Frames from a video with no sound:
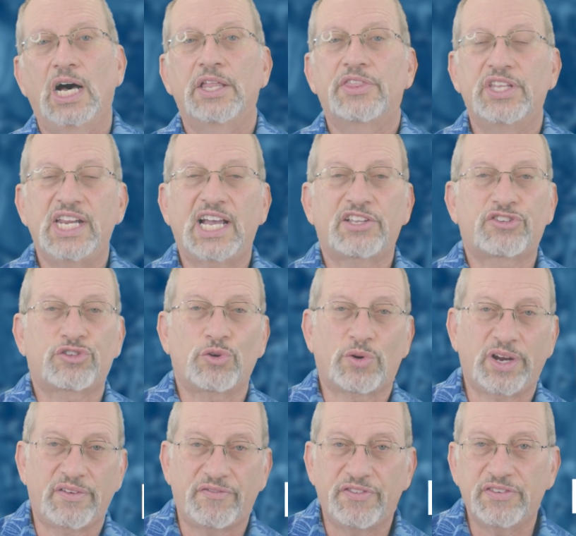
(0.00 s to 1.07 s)
The next
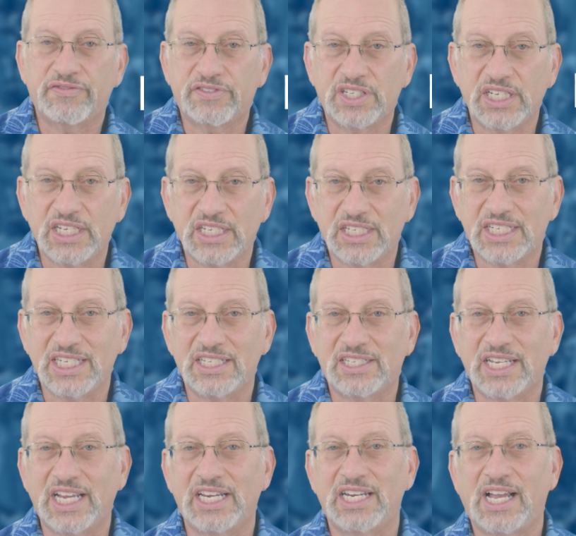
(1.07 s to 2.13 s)
story, 15
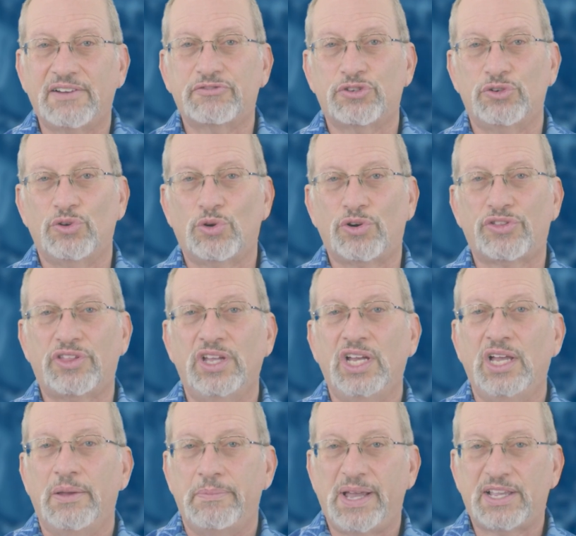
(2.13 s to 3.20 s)
detained after North
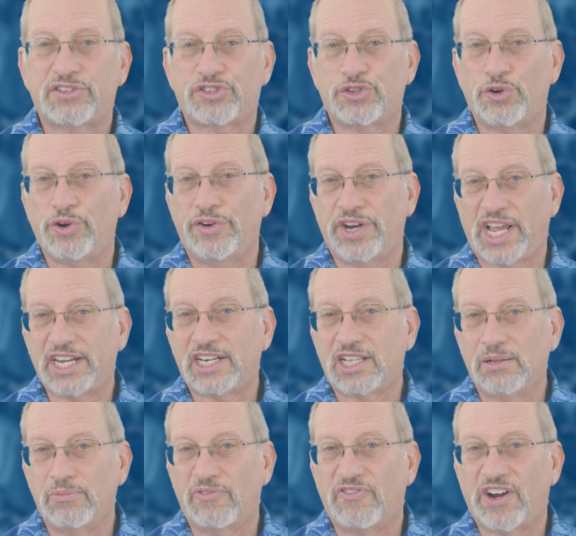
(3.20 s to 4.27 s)
Macedonia
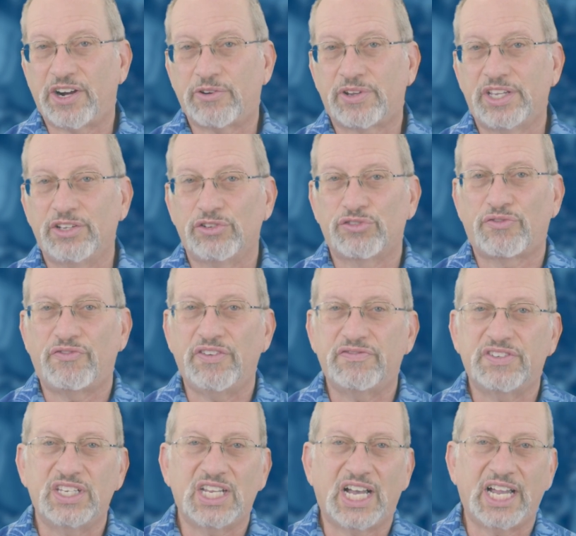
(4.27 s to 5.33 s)
nightclub fire kills
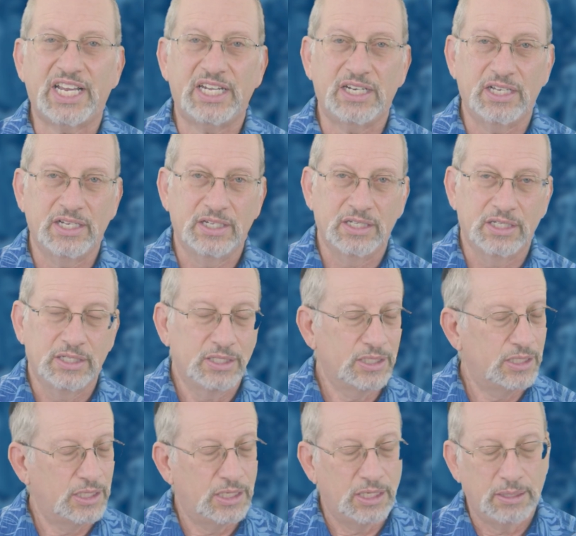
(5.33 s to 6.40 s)
59
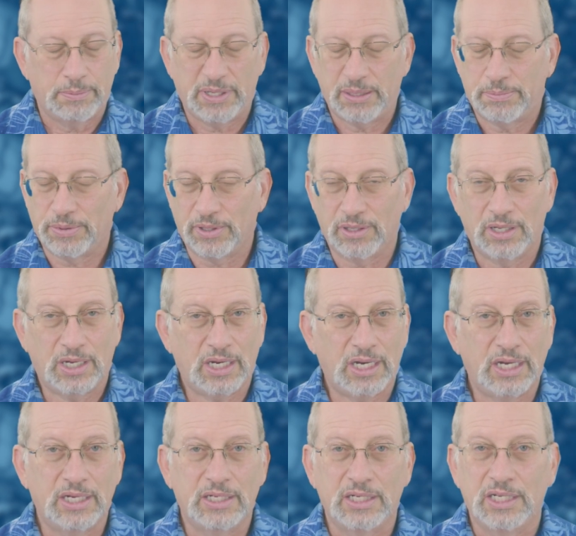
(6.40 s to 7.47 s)
people.
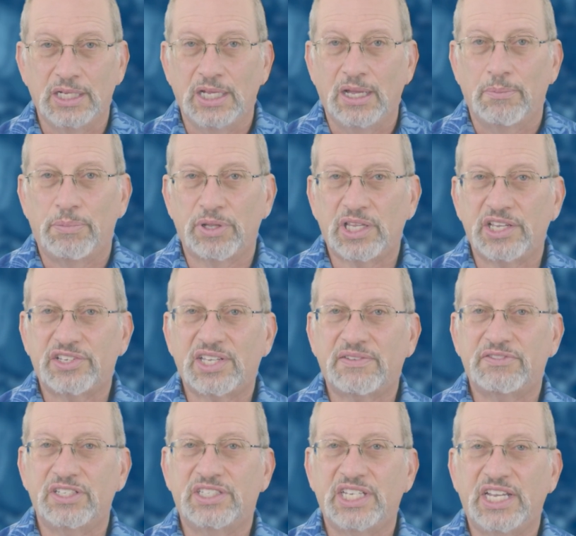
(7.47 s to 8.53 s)
Police have
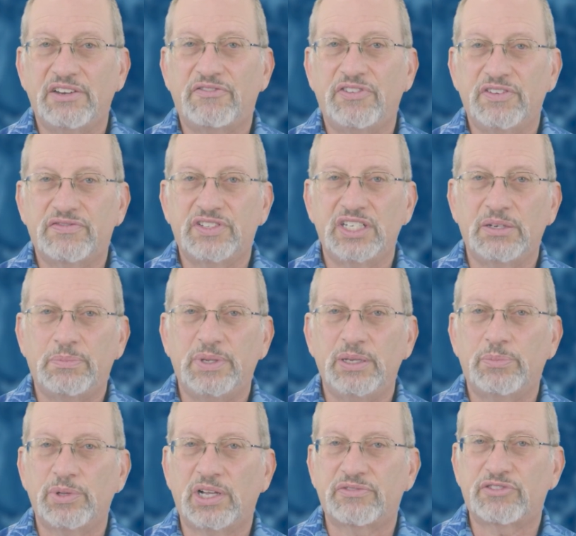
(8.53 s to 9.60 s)
detained 15
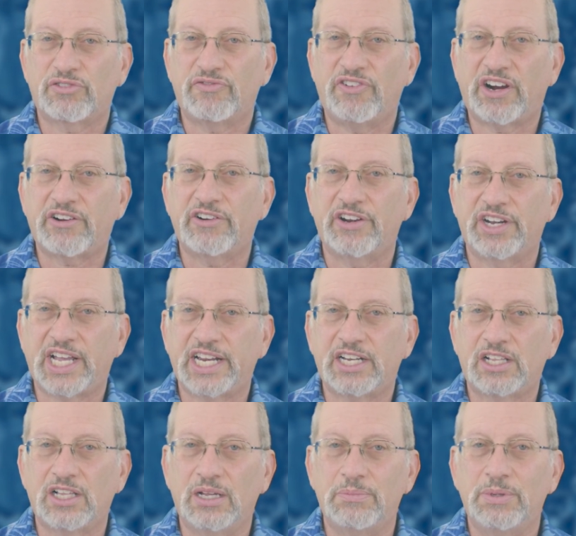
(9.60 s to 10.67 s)
people after fire at a
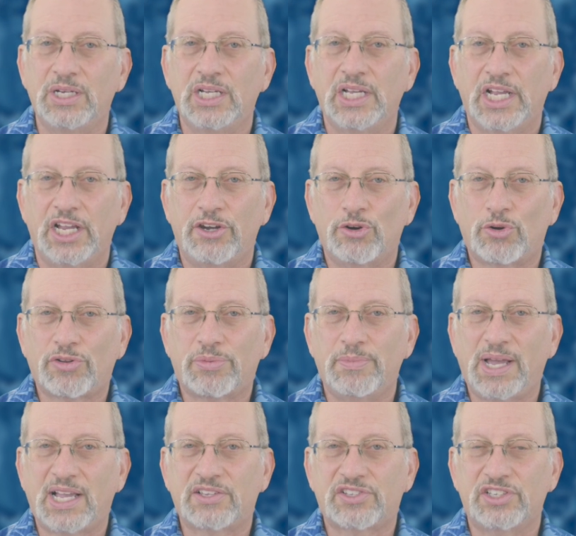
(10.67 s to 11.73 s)
nightclub in North
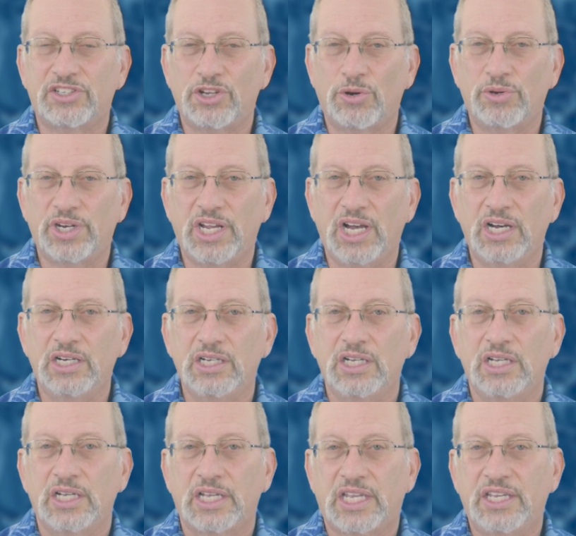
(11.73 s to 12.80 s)
Macedonia
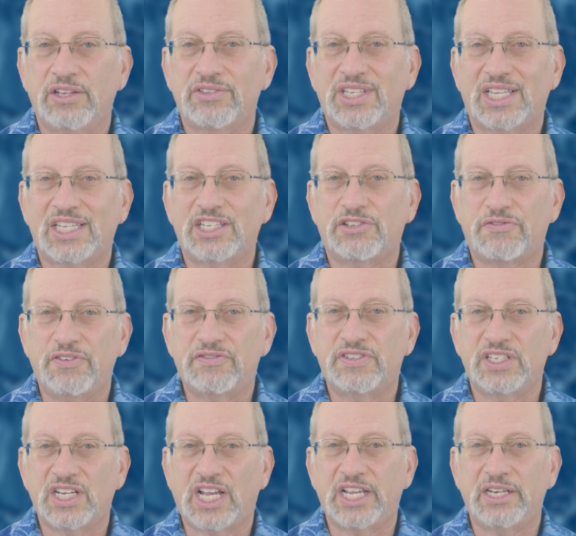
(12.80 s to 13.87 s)
killed at least
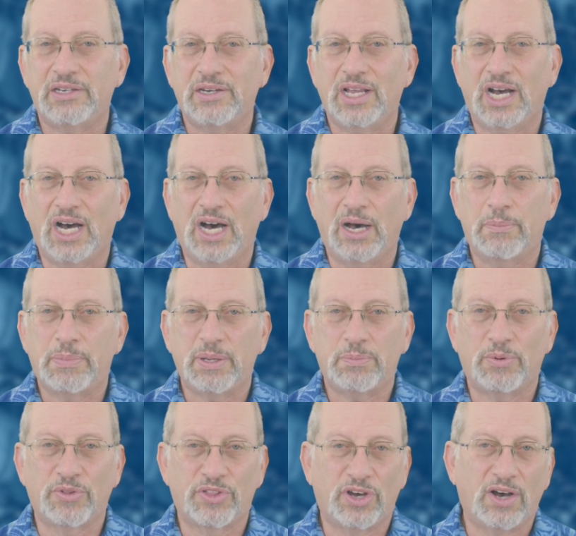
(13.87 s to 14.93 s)
59
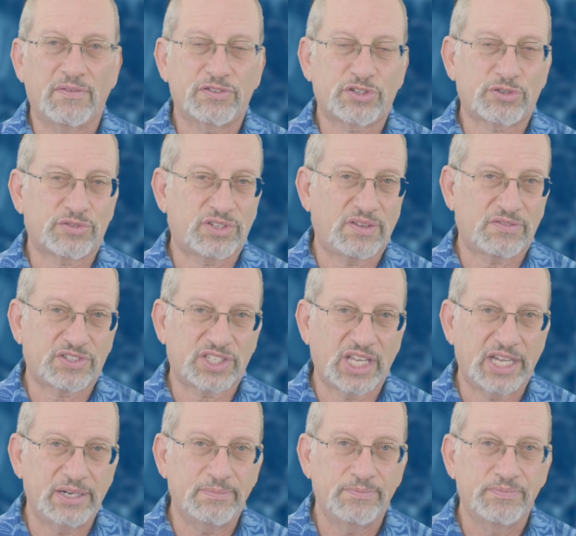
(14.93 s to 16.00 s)
people, the officers have
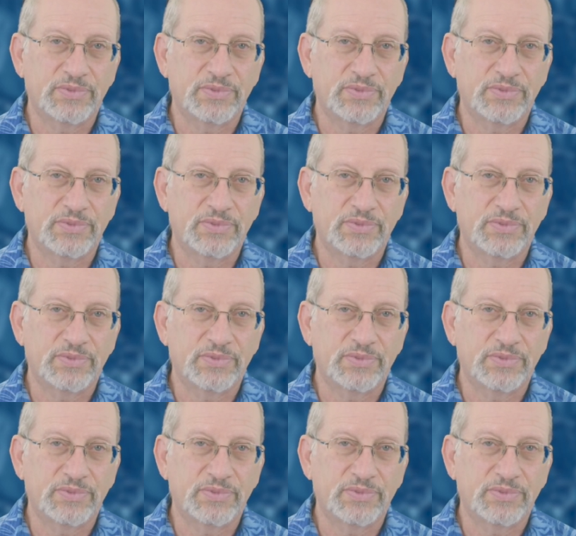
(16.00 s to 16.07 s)
said.